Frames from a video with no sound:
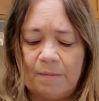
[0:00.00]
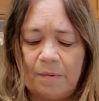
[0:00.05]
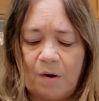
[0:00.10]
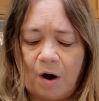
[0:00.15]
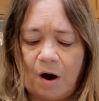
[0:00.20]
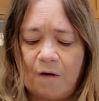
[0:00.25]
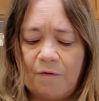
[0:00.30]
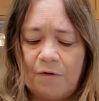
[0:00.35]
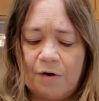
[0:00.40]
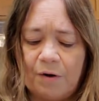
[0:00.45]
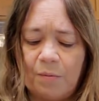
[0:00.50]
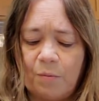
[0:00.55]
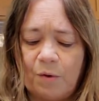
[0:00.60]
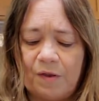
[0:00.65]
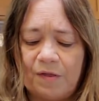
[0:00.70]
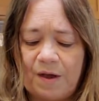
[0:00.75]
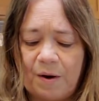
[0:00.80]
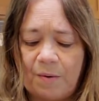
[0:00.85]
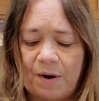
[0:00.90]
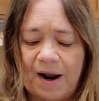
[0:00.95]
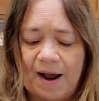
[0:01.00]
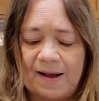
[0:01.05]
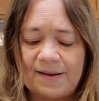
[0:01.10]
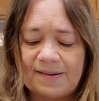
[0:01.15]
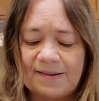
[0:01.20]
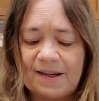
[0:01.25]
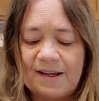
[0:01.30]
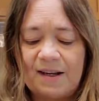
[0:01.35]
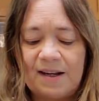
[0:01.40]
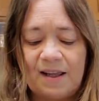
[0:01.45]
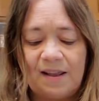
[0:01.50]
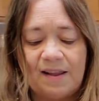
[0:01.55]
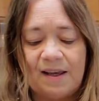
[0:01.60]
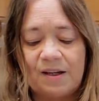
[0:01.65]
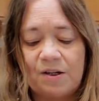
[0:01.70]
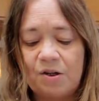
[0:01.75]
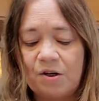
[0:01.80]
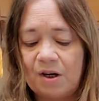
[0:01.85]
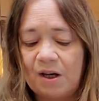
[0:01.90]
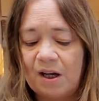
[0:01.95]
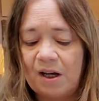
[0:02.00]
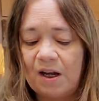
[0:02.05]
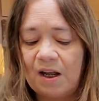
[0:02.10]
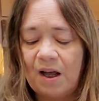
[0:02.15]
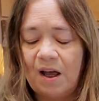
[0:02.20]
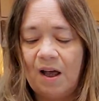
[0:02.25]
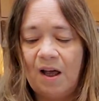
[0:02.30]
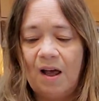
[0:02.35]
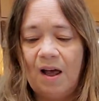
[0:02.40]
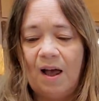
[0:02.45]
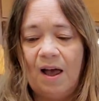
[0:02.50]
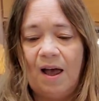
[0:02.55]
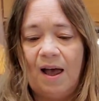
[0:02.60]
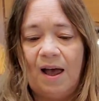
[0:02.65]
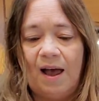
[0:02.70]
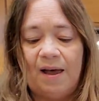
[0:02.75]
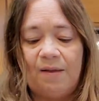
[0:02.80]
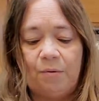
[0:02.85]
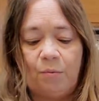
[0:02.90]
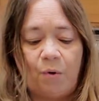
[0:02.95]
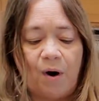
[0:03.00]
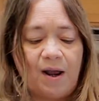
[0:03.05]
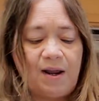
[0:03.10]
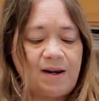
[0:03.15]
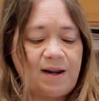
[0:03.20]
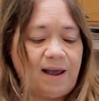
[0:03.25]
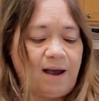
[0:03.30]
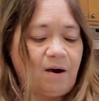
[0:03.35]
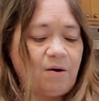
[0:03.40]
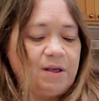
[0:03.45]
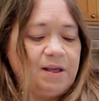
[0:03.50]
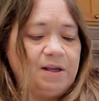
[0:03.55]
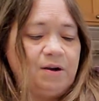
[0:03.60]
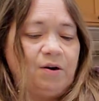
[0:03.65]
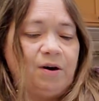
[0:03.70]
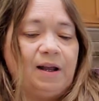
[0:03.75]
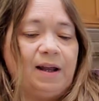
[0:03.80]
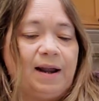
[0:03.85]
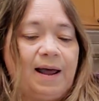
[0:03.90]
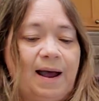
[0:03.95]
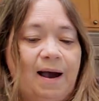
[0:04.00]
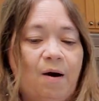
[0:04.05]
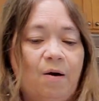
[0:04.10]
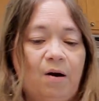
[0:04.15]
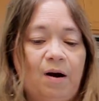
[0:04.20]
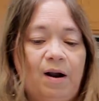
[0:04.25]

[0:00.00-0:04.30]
offered them what they were asking, and they took it. And right now here in our